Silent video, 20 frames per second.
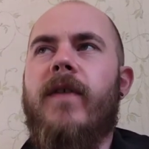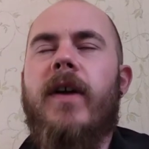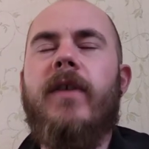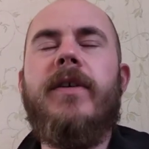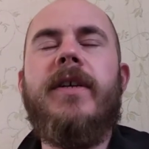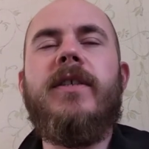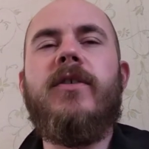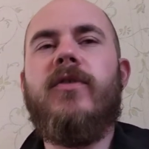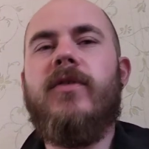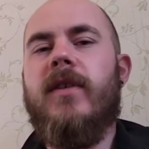
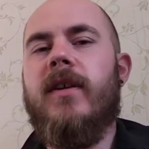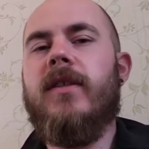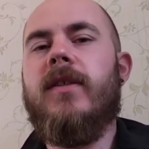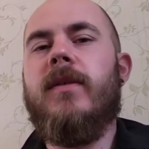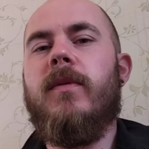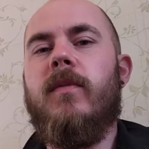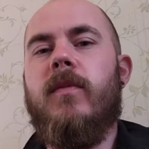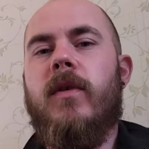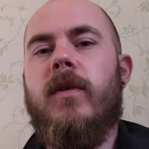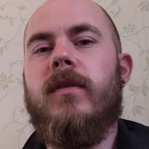very
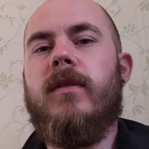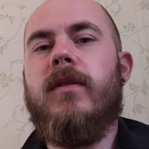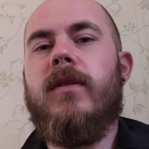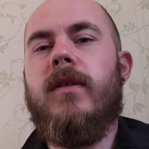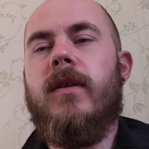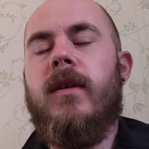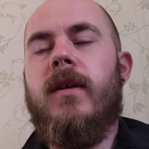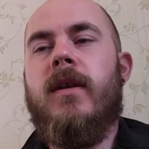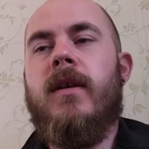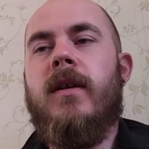interesting
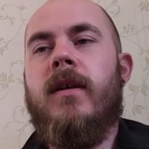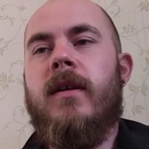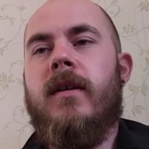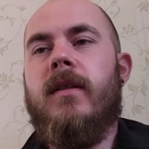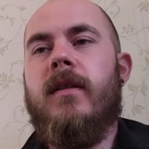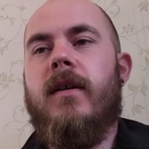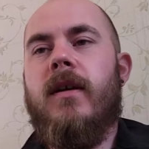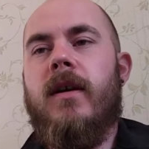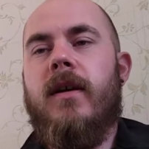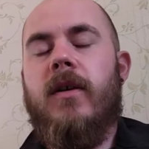ones
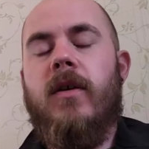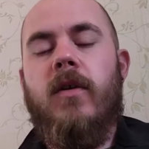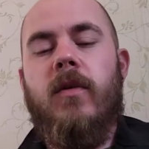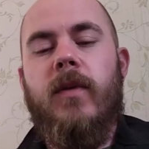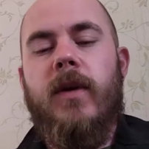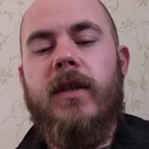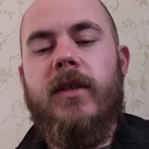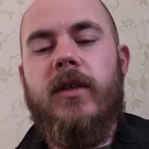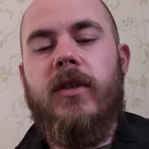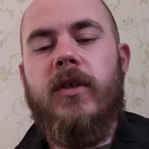that I
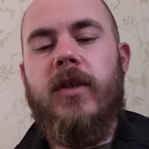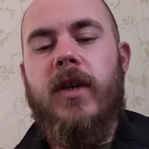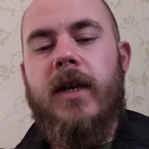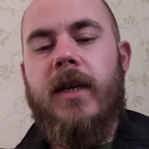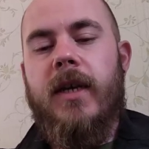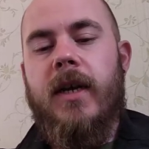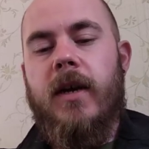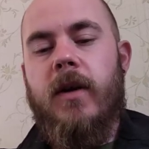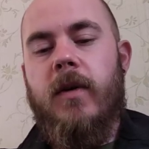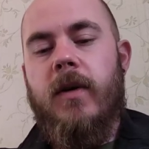can't wait to
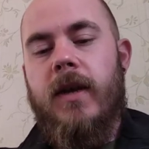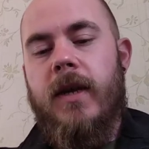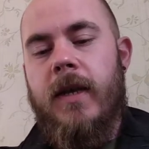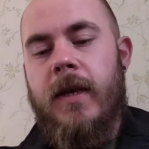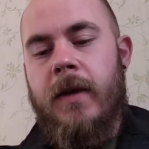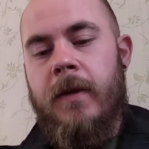check out.